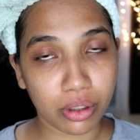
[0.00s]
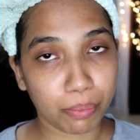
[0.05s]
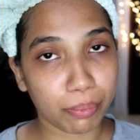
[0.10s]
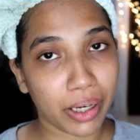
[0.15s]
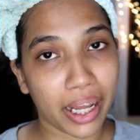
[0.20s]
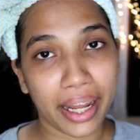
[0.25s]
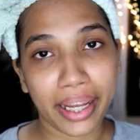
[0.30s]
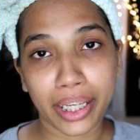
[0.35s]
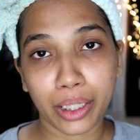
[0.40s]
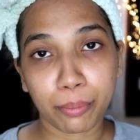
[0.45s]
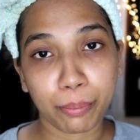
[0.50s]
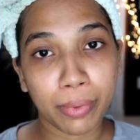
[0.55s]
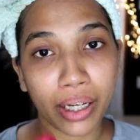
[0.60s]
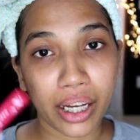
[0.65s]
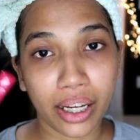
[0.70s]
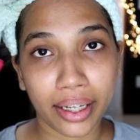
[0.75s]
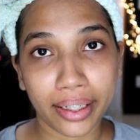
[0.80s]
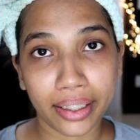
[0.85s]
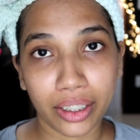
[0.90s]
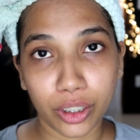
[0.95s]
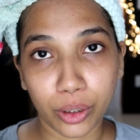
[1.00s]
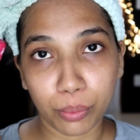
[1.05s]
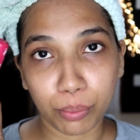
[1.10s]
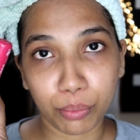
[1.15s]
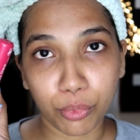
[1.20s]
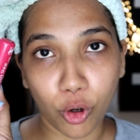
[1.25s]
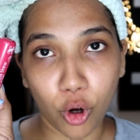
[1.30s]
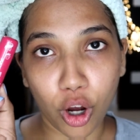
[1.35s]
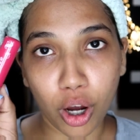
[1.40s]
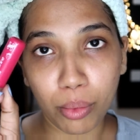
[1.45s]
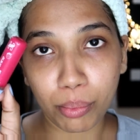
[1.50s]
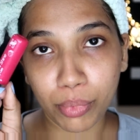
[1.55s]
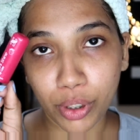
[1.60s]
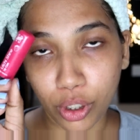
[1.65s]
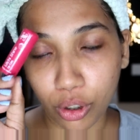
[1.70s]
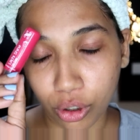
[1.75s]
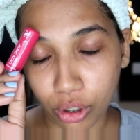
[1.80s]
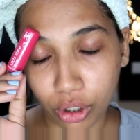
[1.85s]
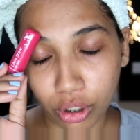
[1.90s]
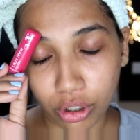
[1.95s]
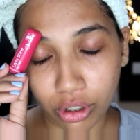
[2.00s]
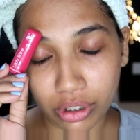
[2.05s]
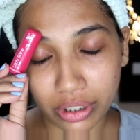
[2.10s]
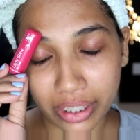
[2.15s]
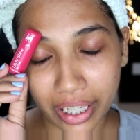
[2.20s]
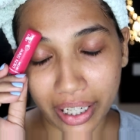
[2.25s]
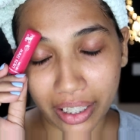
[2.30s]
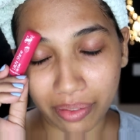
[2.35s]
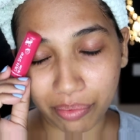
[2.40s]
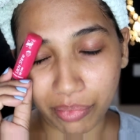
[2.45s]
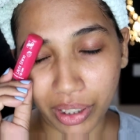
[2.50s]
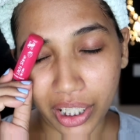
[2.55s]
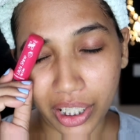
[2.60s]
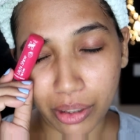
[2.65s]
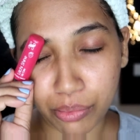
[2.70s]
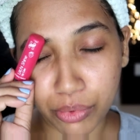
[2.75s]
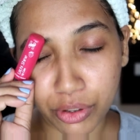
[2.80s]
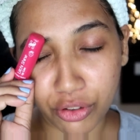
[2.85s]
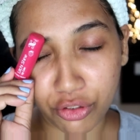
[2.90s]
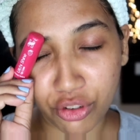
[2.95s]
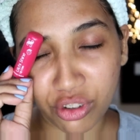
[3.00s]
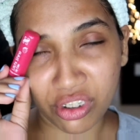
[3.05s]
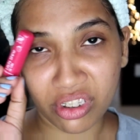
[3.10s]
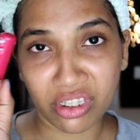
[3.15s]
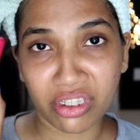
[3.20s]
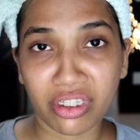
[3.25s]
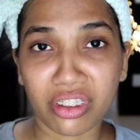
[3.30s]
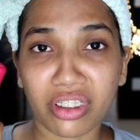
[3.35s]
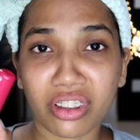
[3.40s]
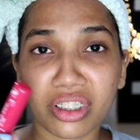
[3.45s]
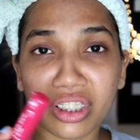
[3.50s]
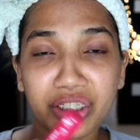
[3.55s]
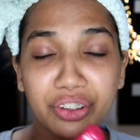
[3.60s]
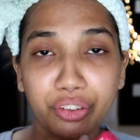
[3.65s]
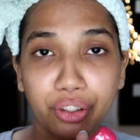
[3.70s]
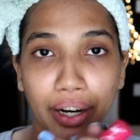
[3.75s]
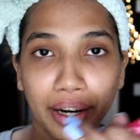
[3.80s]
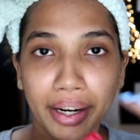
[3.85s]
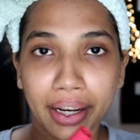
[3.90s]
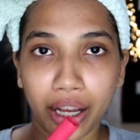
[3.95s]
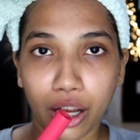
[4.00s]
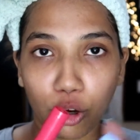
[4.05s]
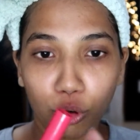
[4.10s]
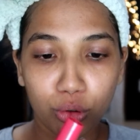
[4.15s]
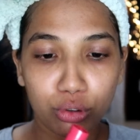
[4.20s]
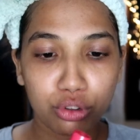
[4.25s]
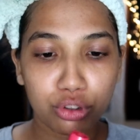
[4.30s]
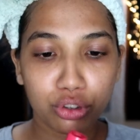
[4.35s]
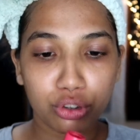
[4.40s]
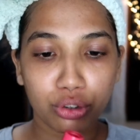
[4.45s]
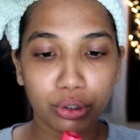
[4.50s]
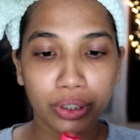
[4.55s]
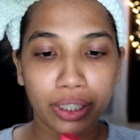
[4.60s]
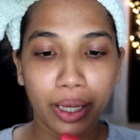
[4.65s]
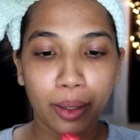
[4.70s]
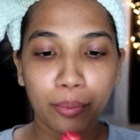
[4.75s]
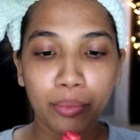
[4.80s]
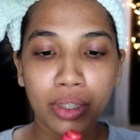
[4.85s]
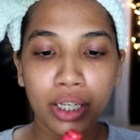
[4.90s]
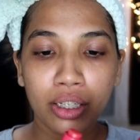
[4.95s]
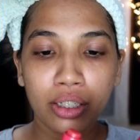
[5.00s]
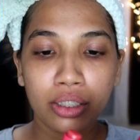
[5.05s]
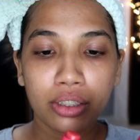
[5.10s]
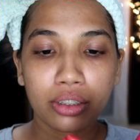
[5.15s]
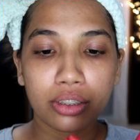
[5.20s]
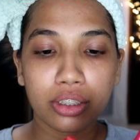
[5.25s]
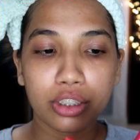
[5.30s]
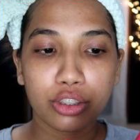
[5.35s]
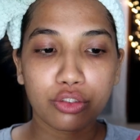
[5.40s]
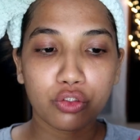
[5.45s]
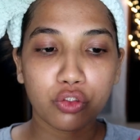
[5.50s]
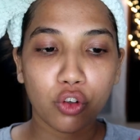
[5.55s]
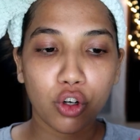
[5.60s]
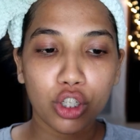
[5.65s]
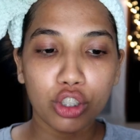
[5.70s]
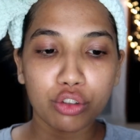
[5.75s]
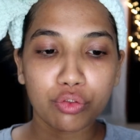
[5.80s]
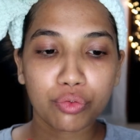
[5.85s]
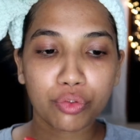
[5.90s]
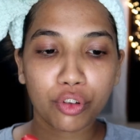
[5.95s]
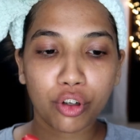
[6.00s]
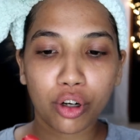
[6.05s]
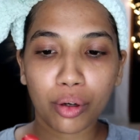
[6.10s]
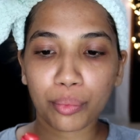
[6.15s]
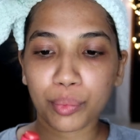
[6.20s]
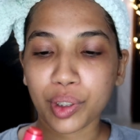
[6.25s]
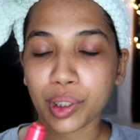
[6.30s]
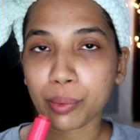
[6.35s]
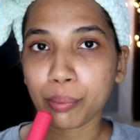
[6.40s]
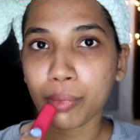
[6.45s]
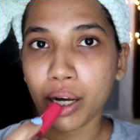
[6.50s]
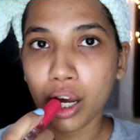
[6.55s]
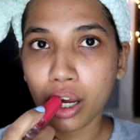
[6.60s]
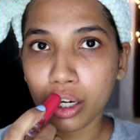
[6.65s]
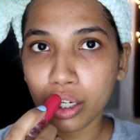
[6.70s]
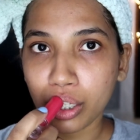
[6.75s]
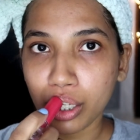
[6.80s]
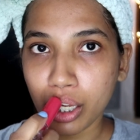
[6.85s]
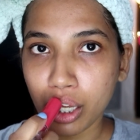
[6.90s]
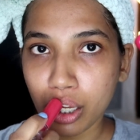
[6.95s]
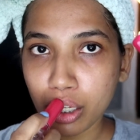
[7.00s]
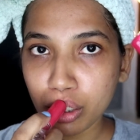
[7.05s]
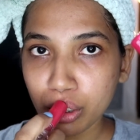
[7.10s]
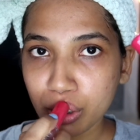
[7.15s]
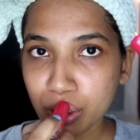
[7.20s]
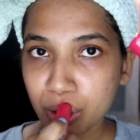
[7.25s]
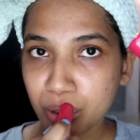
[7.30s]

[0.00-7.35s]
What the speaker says: applying my lip balm because my lips is really drying out. So yeah, this one's from Himalaya